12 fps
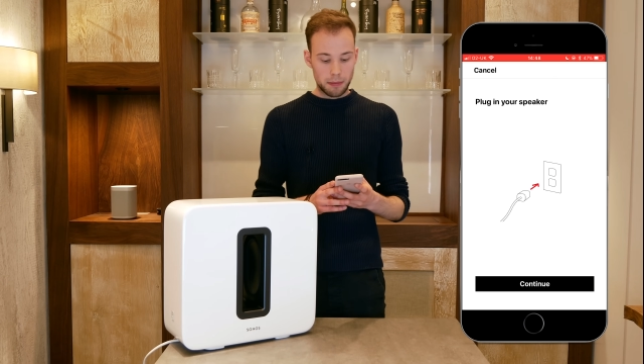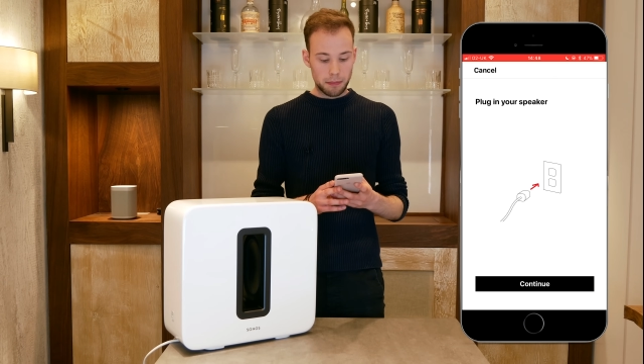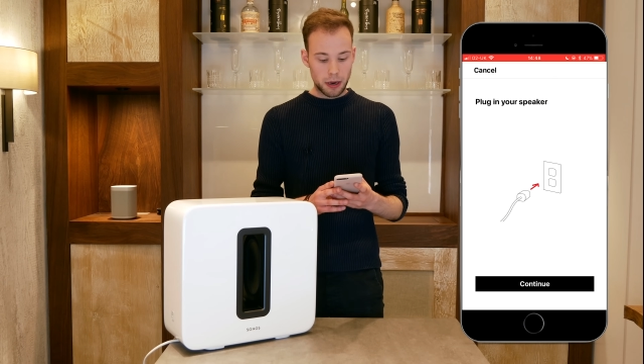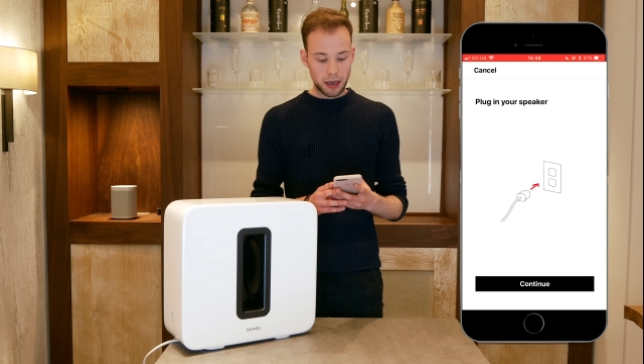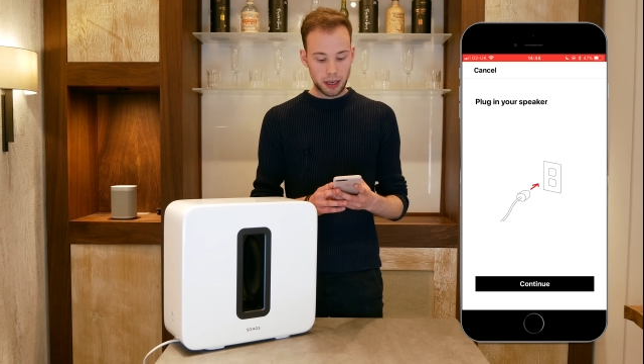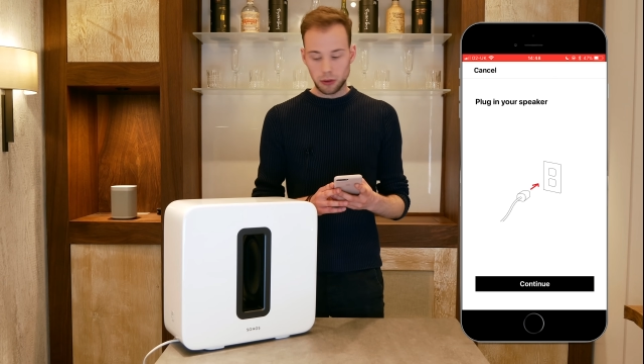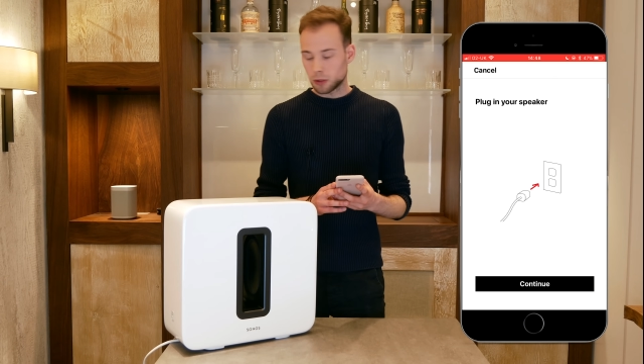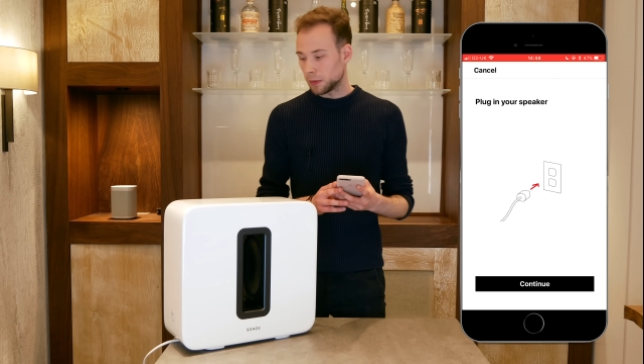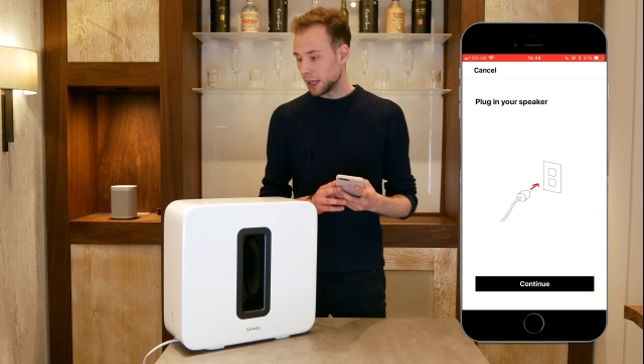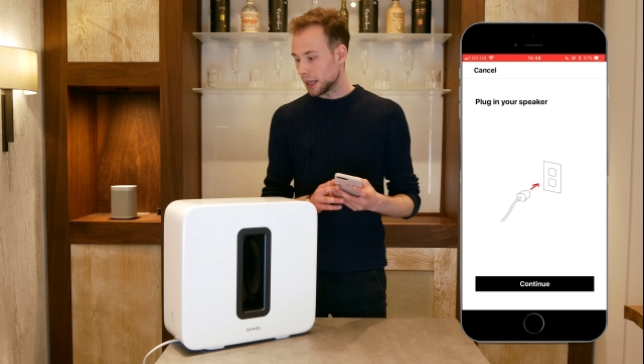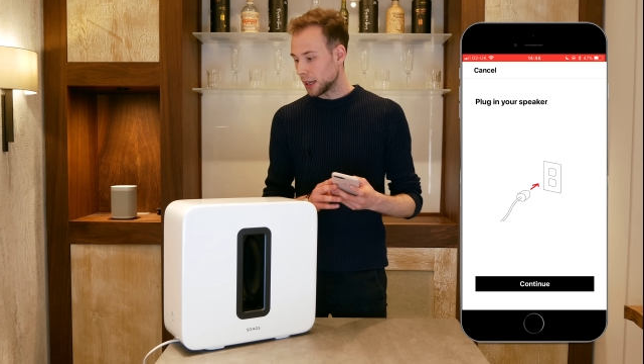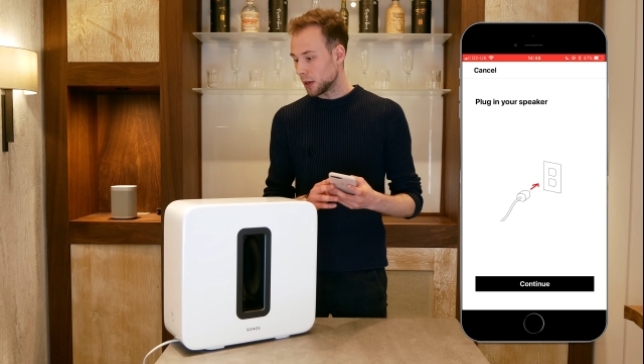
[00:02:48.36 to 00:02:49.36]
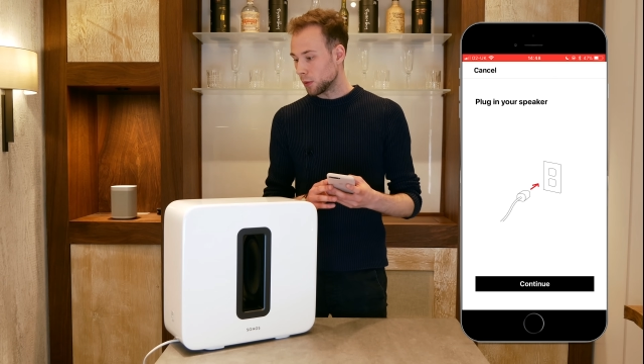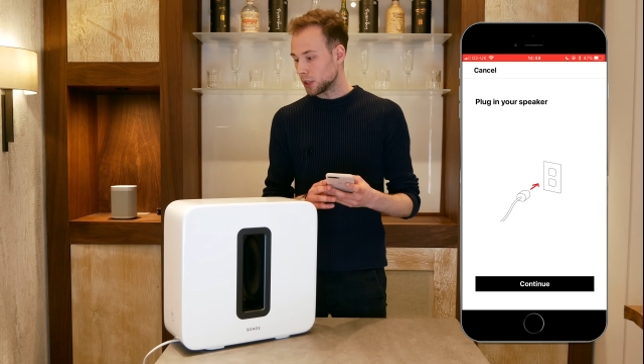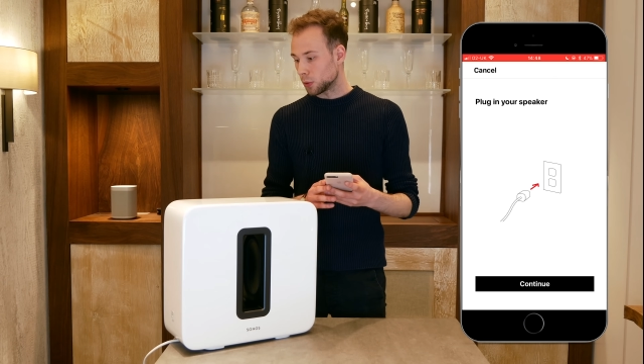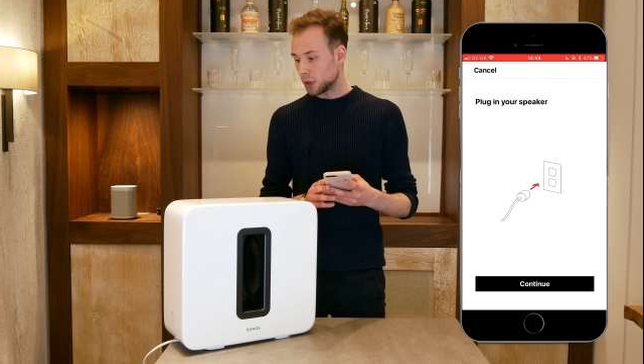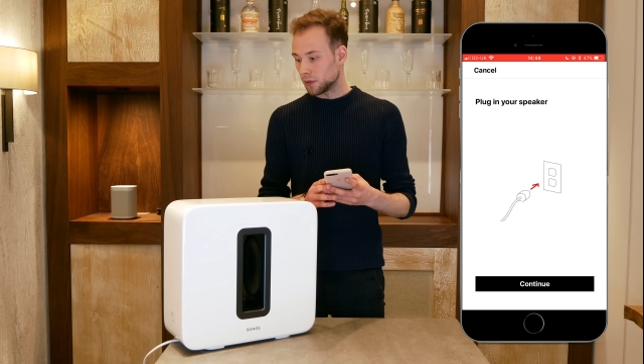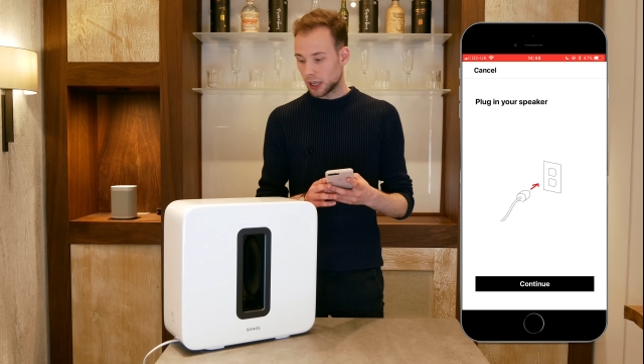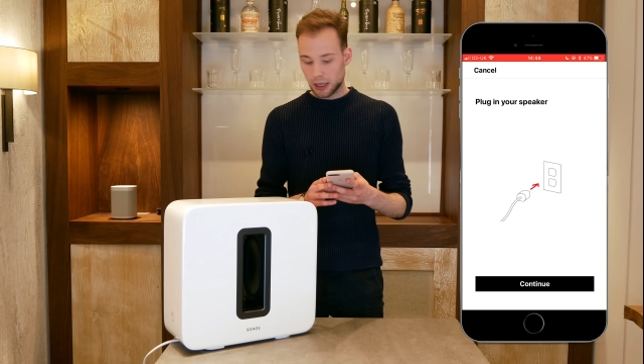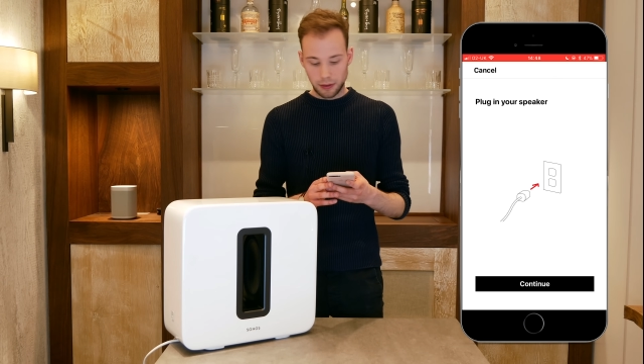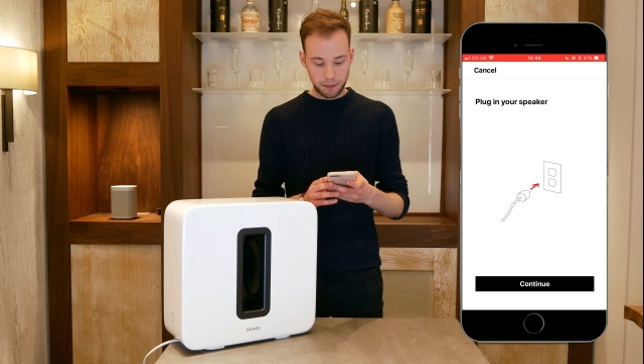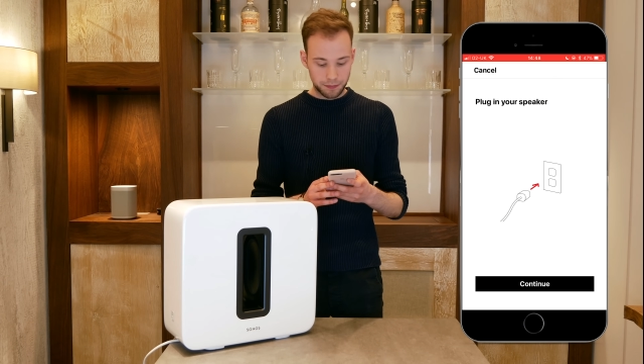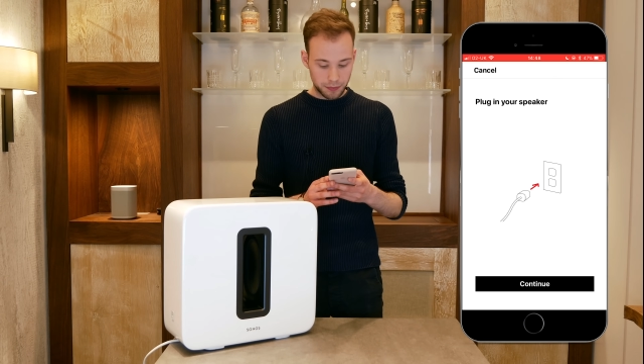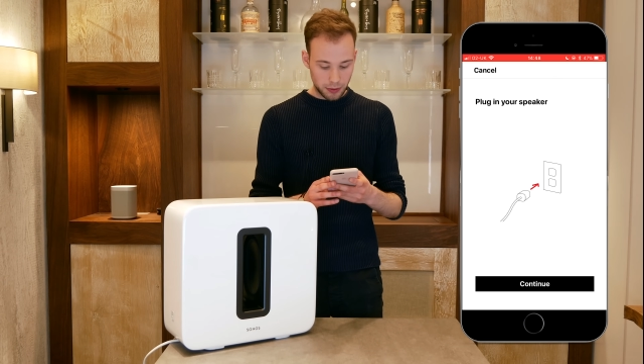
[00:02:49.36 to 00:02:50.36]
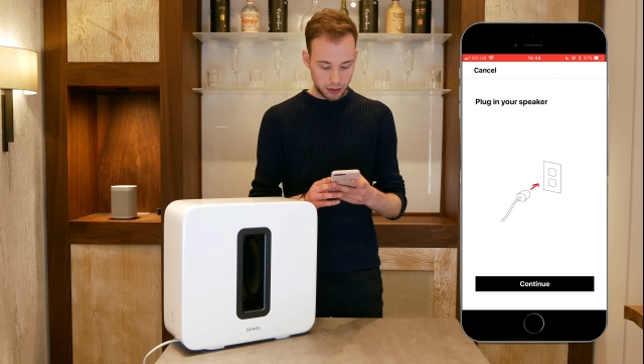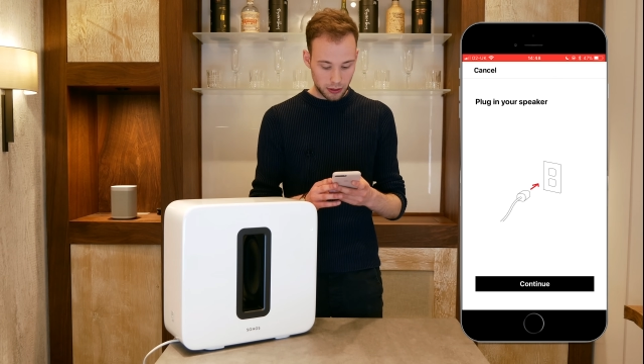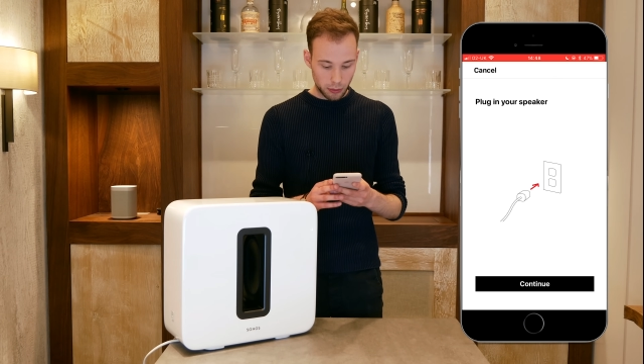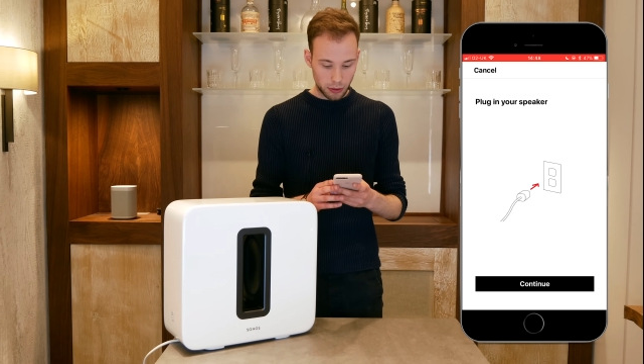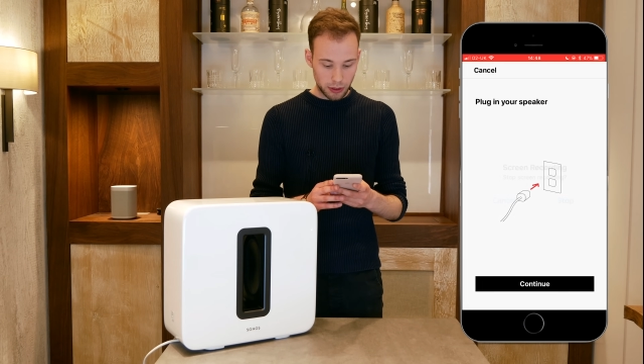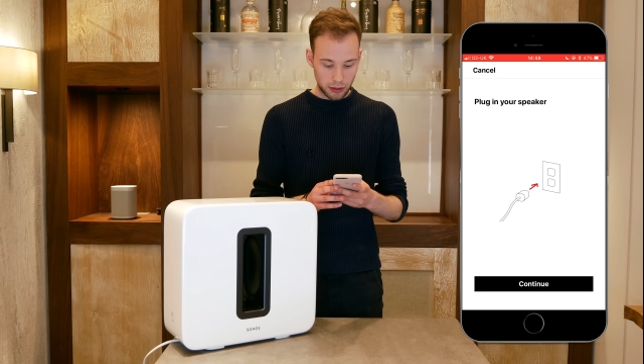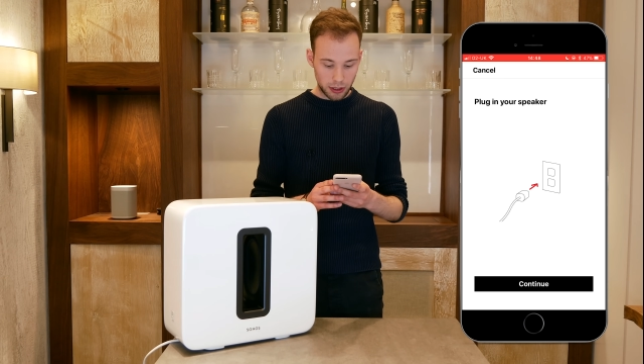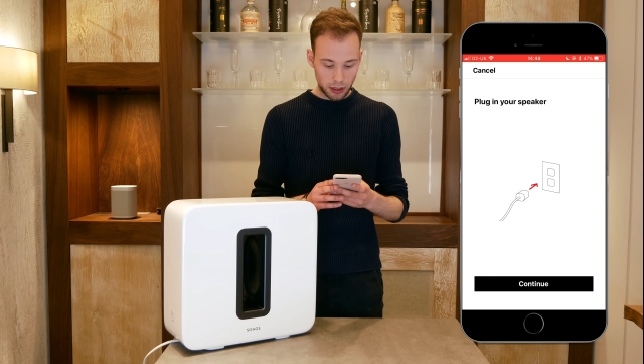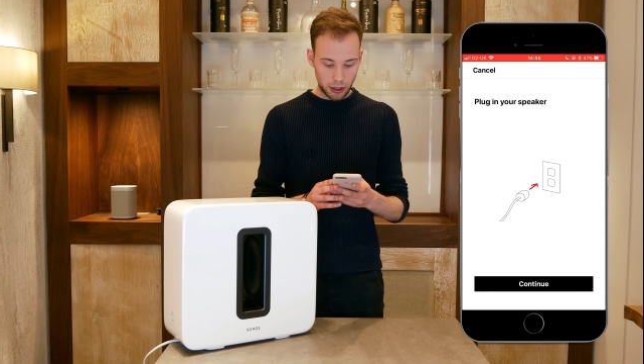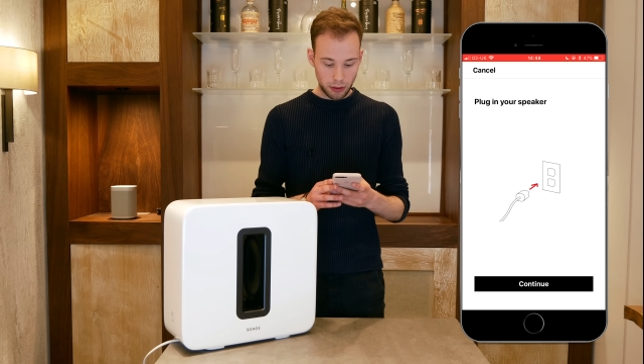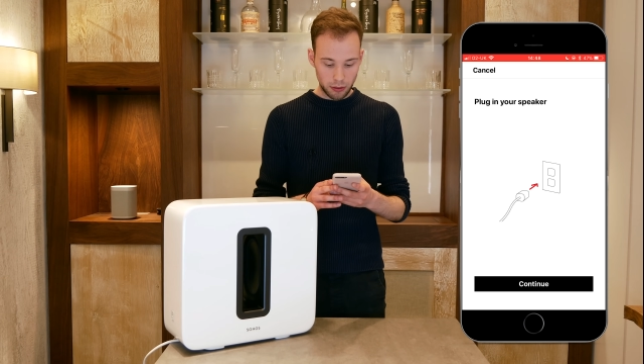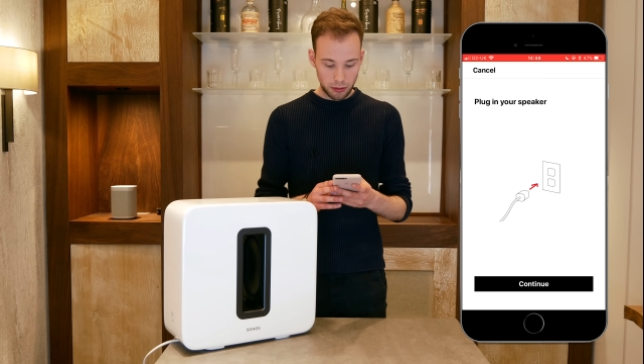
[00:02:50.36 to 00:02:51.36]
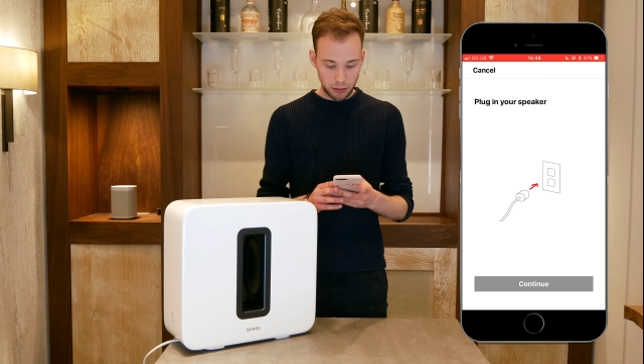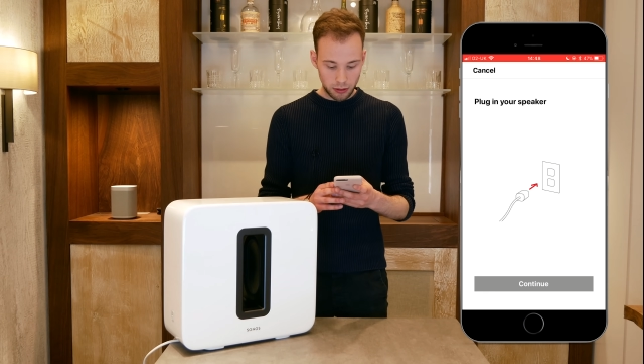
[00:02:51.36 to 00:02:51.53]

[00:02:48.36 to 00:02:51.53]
Plug in your speaker, which we've done, so we'll continue,